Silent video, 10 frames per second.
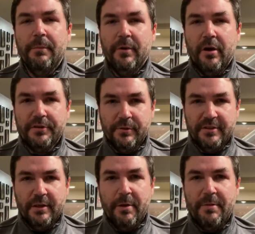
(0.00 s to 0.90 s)
but also want
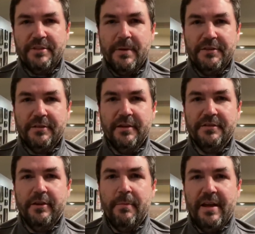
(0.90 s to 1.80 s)
to tell you about my sponsor,
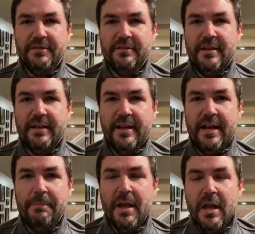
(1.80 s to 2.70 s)

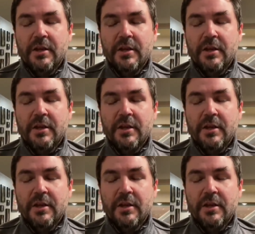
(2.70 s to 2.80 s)
stlmasses.com.